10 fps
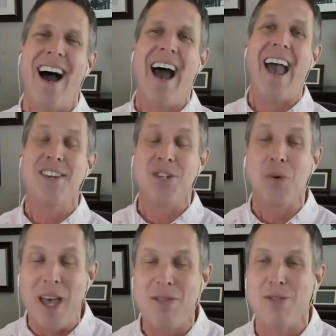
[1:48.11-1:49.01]
I actually
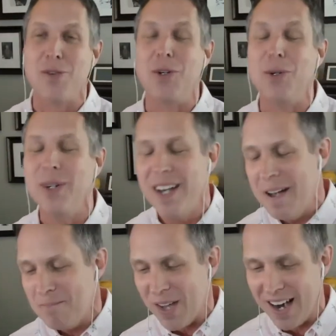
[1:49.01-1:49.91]
went through
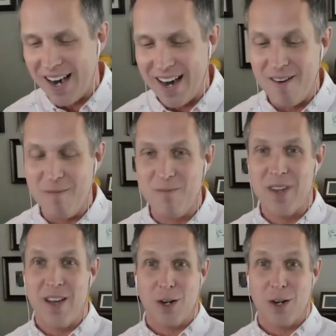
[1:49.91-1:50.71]
um,